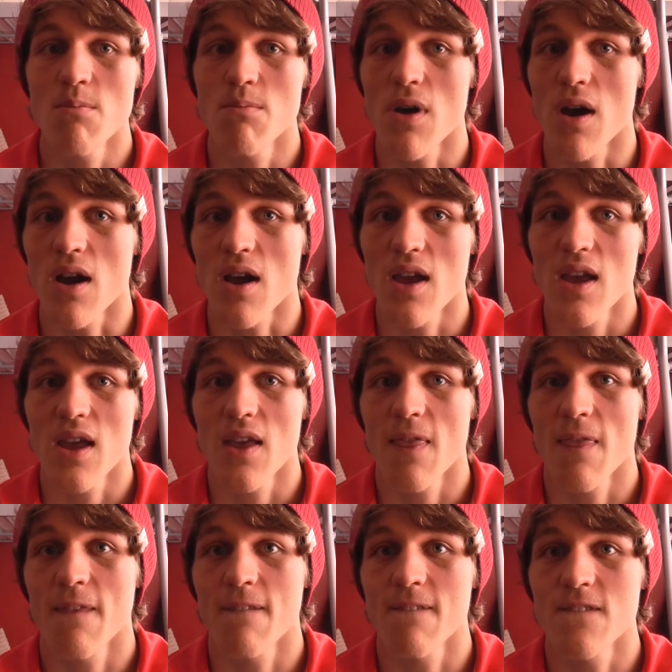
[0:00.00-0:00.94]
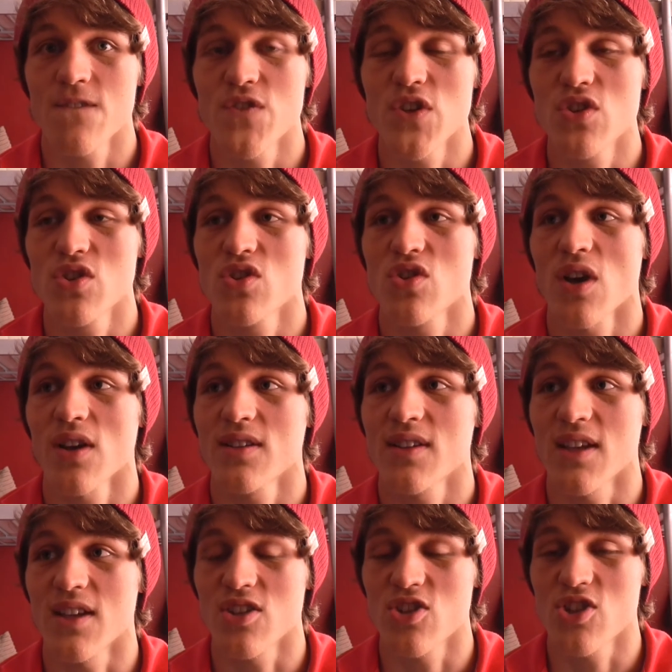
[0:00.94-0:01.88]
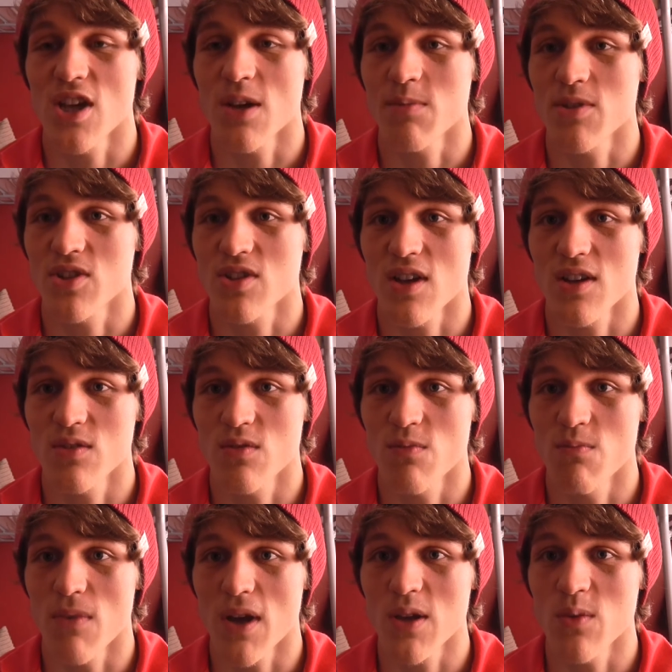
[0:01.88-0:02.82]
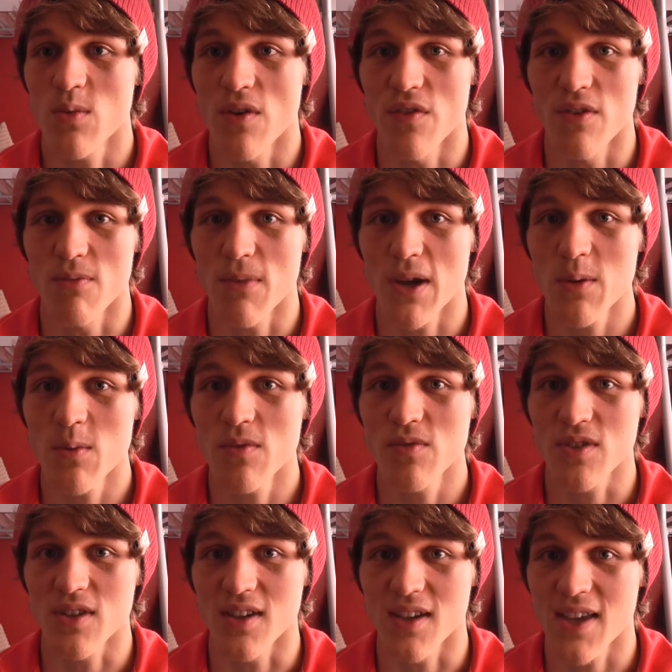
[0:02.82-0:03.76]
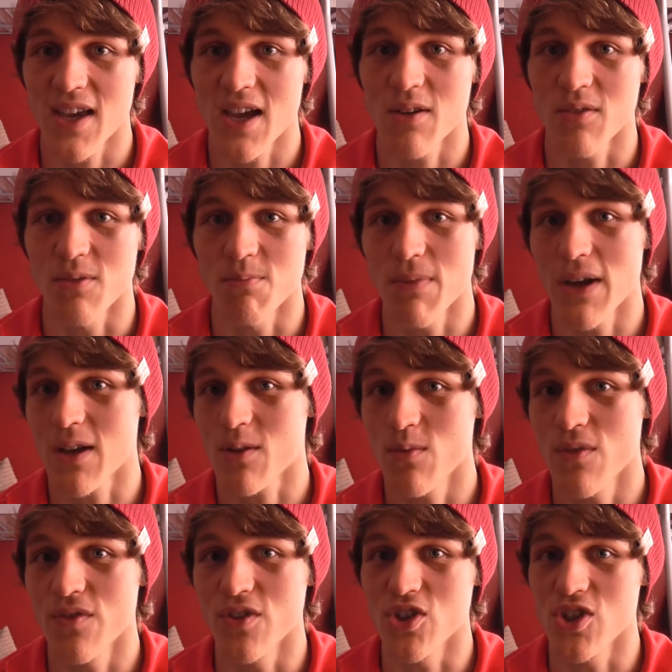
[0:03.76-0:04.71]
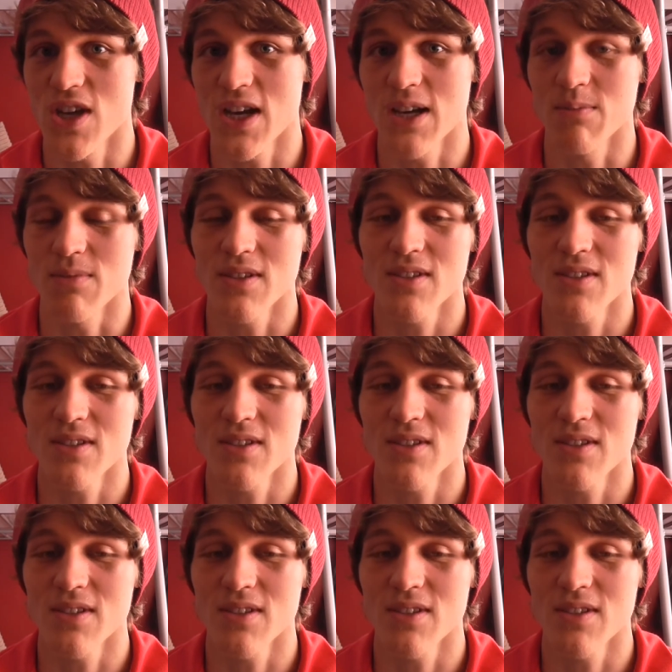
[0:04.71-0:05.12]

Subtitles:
But if he tries to get in a jab exchange with Mayweather, Mayweather's going to counter back with a jab.